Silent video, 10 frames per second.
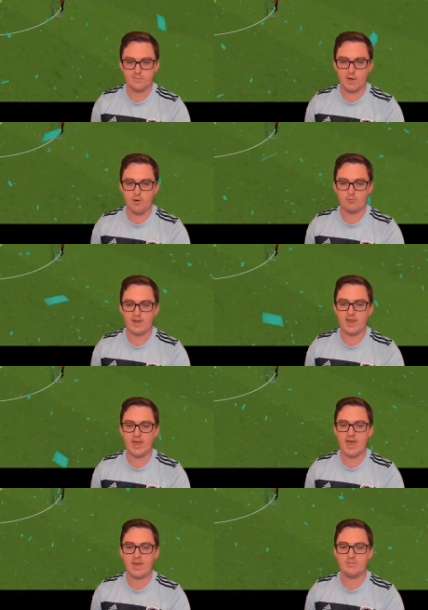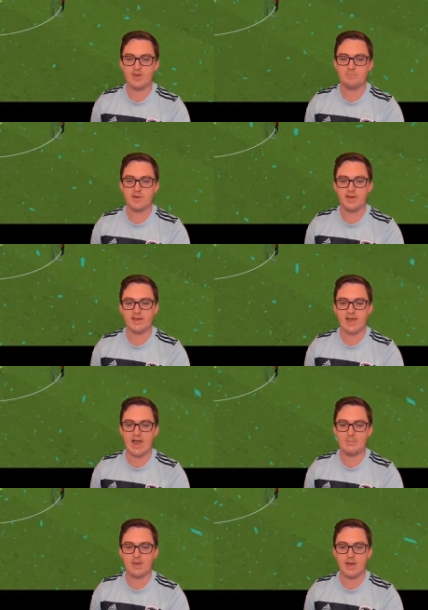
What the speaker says: Fjölnir and we pick up